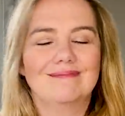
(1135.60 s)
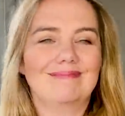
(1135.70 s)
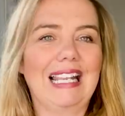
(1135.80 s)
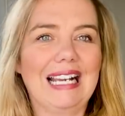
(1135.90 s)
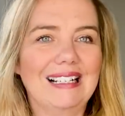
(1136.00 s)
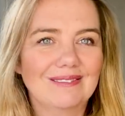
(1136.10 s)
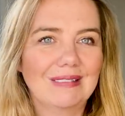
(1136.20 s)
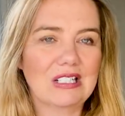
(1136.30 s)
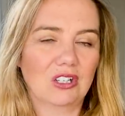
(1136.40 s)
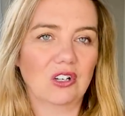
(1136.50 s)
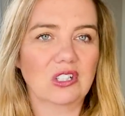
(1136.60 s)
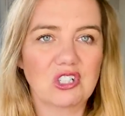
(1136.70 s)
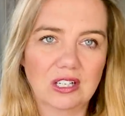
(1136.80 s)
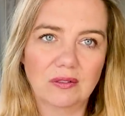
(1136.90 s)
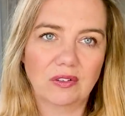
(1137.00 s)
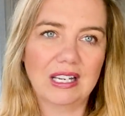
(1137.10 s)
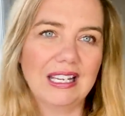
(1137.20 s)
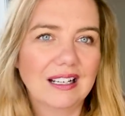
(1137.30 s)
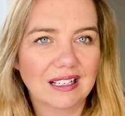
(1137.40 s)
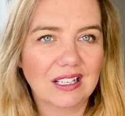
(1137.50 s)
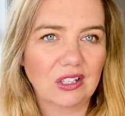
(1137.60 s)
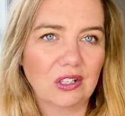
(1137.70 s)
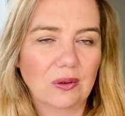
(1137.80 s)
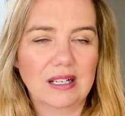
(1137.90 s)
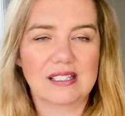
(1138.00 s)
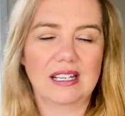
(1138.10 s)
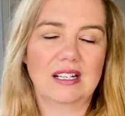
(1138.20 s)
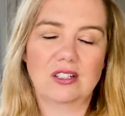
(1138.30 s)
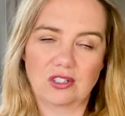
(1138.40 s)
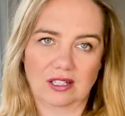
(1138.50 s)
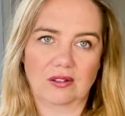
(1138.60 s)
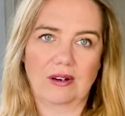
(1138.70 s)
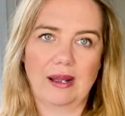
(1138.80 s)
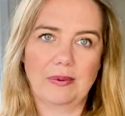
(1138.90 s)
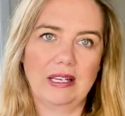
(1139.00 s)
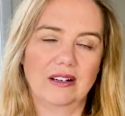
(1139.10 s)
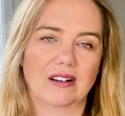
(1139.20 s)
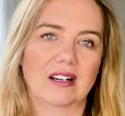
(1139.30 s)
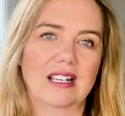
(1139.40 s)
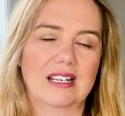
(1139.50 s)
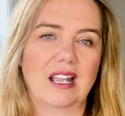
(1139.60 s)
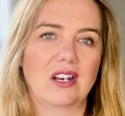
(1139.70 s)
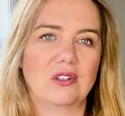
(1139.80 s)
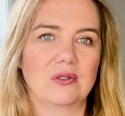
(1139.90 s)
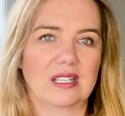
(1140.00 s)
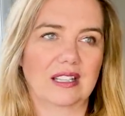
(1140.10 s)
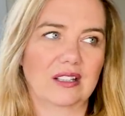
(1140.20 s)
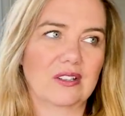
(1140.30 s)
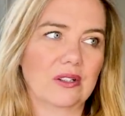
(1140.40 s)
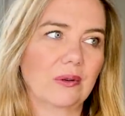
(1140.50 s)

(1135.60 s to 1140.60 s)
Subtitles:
yeah, it's called a chicken fajita in the US and a chicken wrap here in New Zealand. So